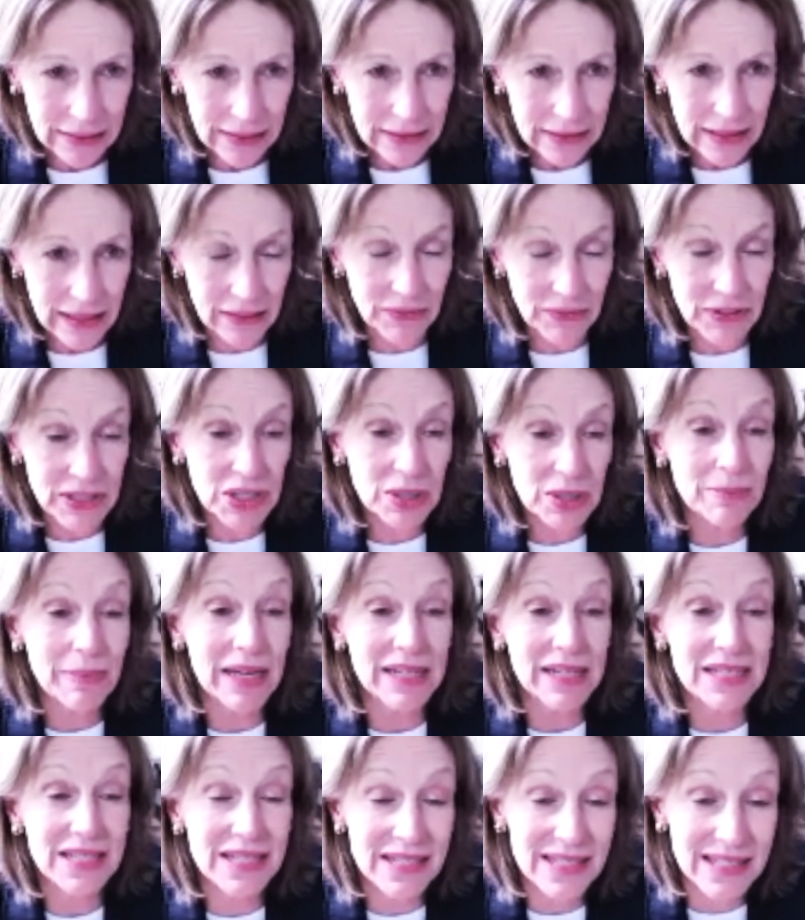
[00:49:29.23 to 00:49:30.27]
even to
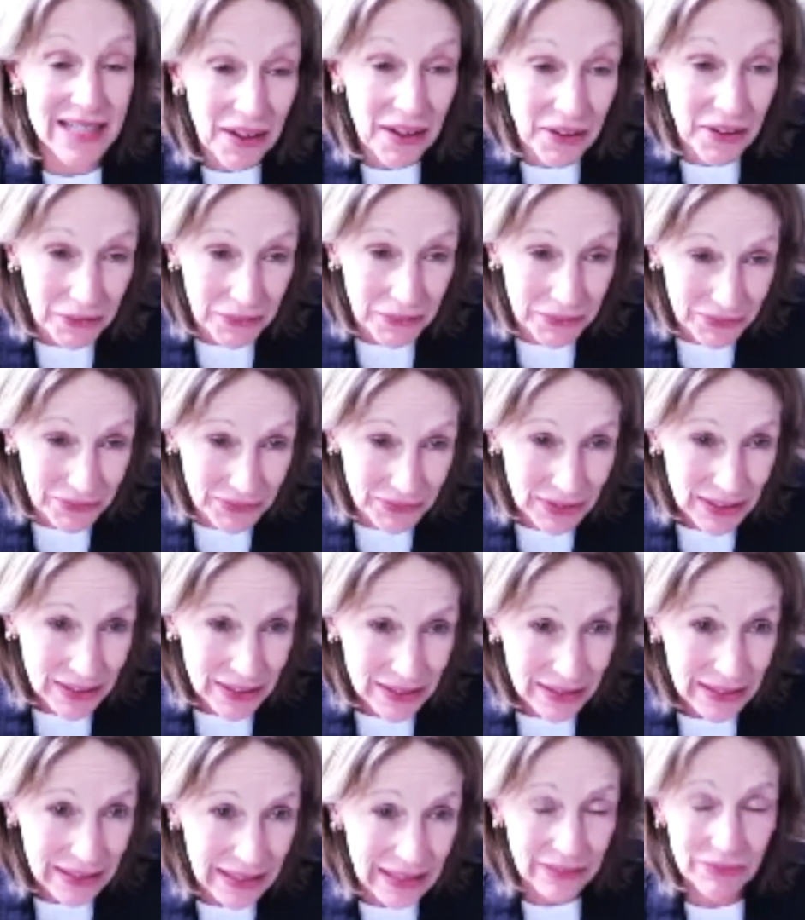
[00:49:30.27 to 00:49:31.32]
myself,
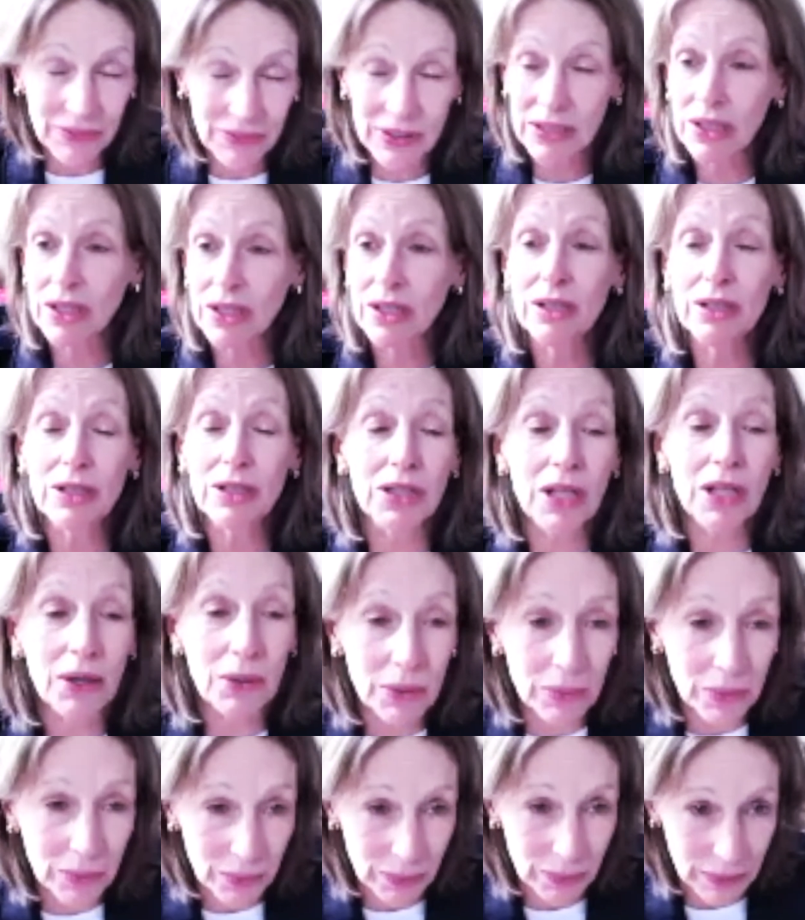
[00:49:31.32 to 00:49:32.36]
even mm.
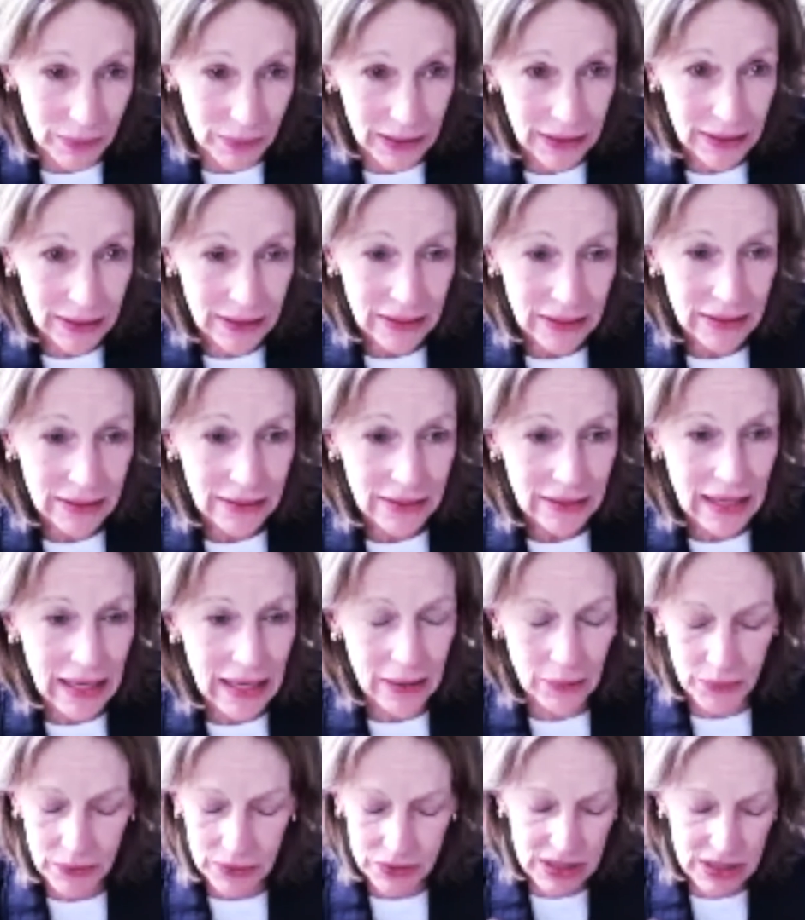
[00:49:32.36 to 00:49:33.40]
alone. I
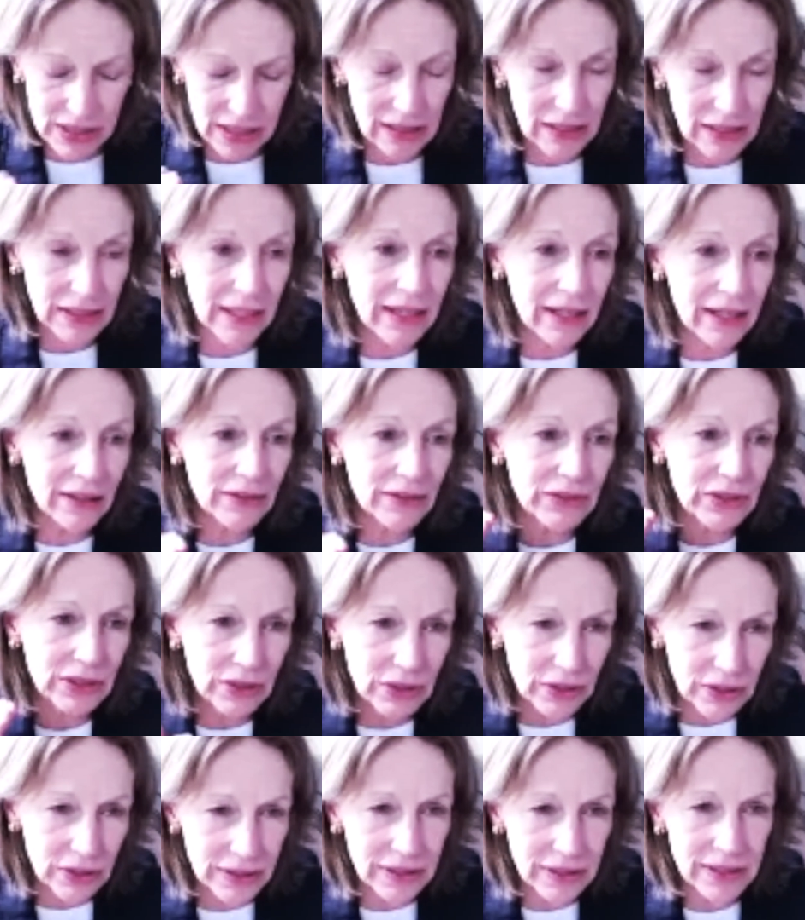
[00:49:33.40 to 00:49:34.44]
will mm. declare the
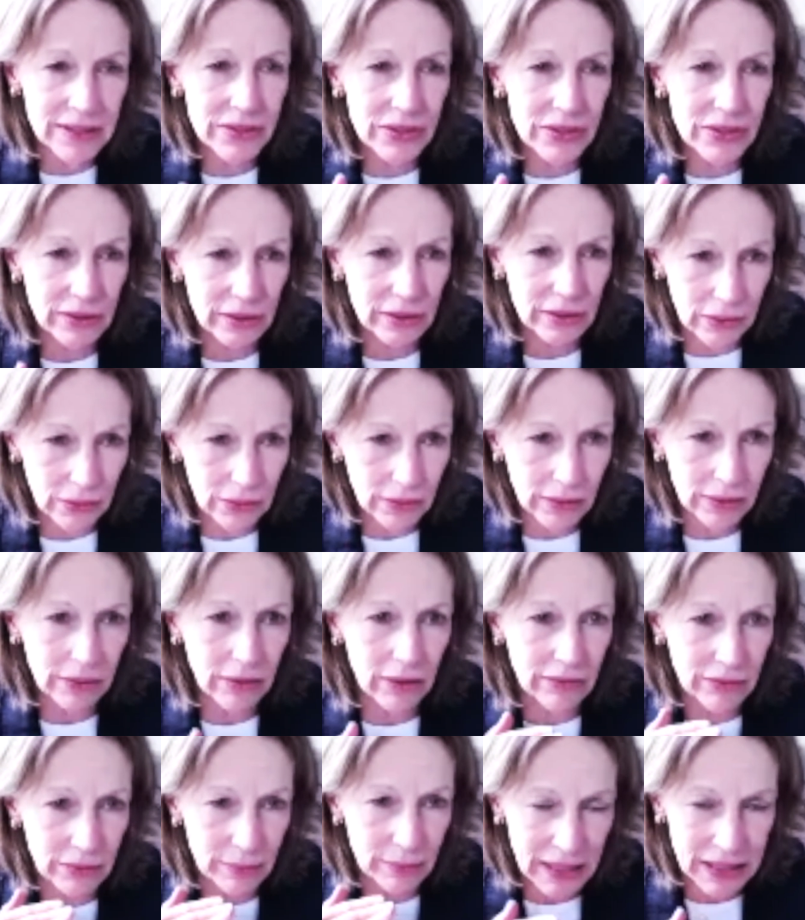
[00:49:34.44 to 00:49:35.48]
goodness of the Lord
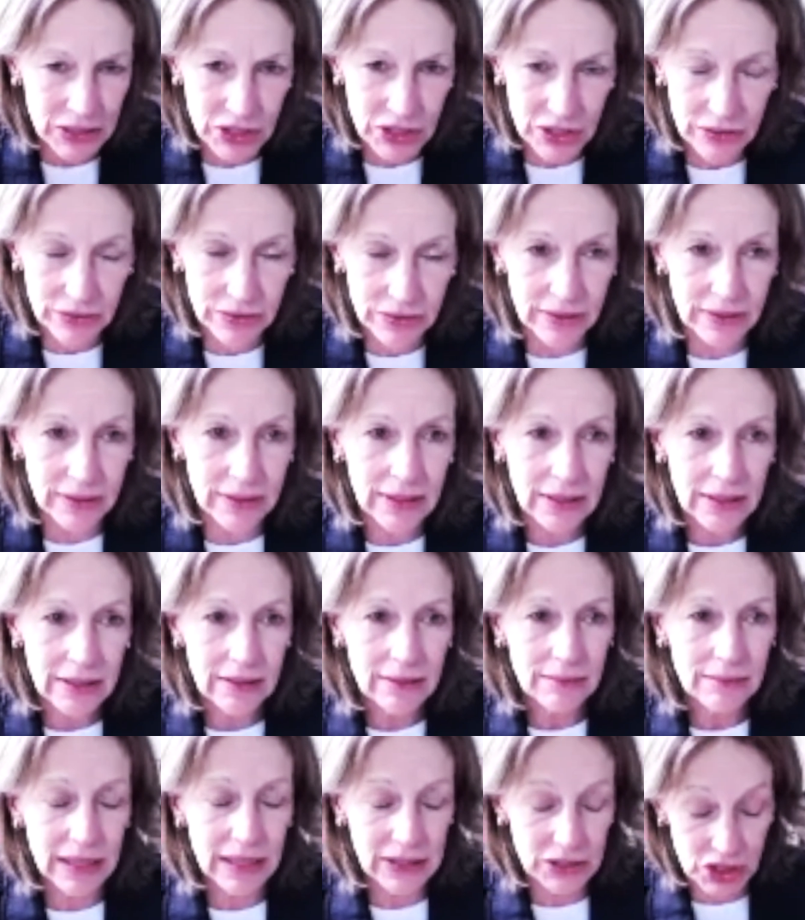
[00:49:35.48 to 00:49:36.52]
over my children,
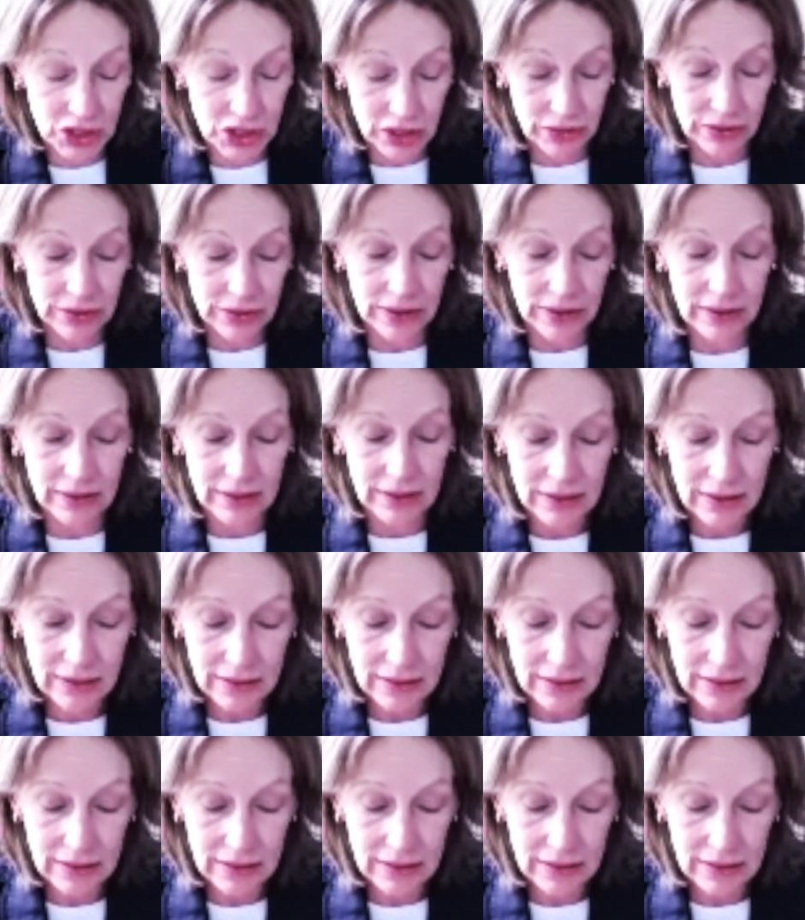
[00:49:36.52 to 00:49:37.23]
my children.